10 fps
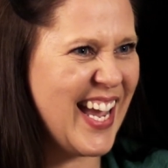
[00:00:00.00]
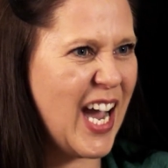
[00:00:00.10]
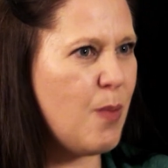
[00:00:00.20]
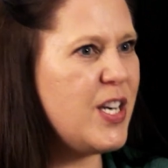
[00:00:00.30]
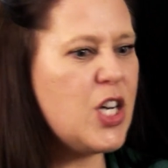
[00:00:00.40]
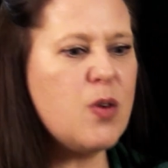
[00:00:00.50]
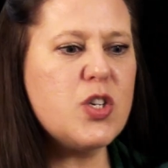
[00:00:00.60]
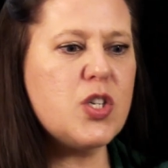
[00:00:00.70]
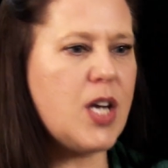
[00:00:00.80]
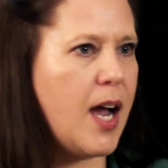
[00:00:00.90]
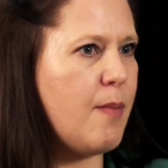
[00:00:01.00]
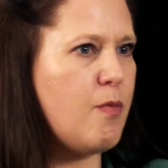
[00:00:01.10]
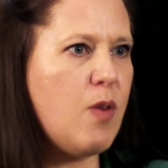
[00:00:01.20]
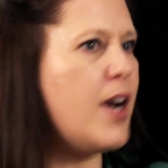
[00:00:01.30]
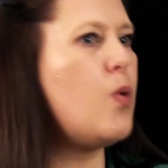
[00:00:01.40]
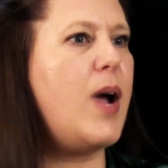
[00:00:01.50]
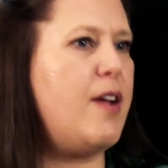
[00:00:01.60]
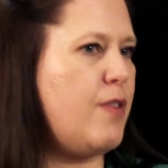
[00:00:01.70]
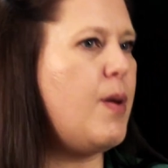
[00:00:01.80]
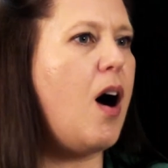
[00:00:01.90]
And we don't run away
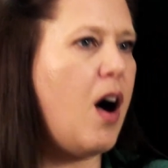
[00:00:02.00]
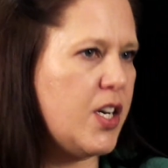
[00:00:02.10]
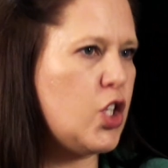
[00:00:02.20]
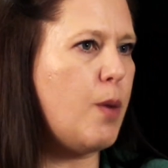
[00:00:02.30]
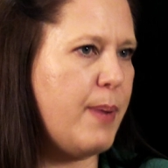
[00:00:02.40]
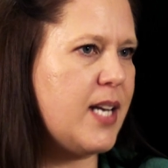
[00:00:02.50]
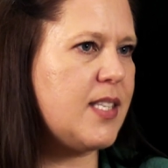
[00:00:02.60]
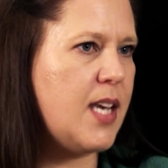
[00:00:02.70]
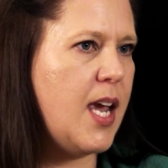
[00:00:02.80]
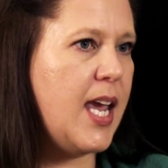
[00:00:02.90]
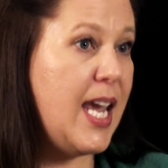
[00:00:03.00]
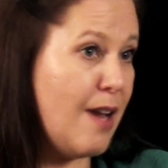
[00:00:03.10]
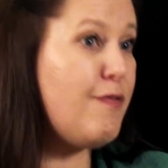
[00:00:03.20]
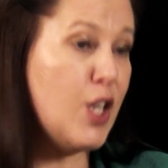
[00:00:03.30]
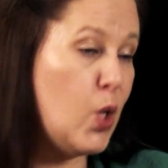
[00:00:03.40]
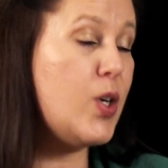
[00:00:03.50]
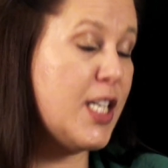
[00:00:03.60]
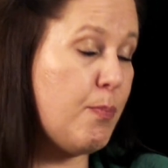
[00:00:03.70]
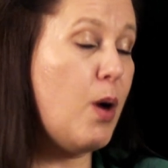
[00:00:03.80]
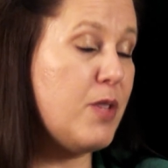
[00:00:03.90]
from hard topics if the Lord
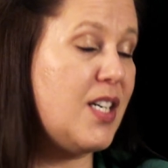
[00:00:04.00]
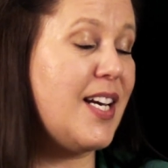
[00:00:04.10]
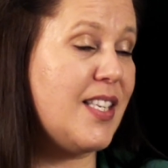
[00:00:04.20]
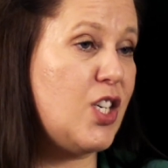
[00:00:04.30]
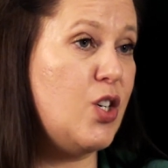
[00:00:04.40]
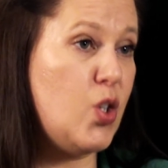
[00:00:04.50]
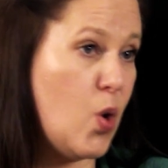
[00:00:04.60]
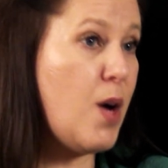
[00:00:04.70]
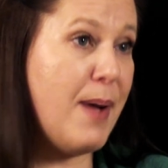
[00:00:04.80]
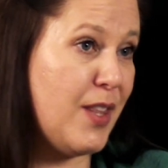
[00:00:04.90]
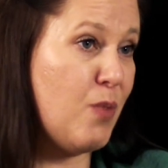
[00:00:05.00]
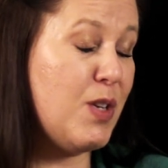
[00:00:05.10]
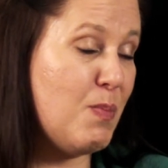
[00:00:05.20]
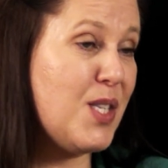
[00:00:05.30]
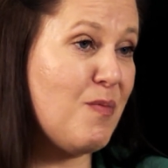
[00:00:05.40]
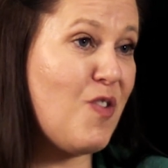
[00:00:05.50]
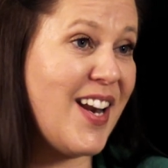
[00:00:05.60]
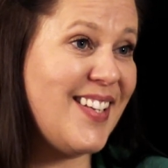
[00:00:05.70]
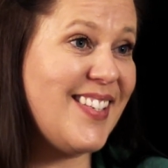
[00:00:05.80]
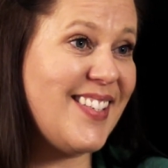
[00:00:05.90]
has prompted us to talk about them with Muslim
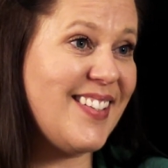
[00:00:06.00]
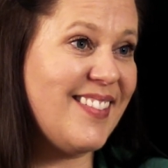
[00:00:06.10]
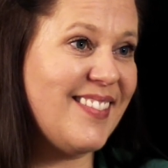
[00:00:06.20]
friends.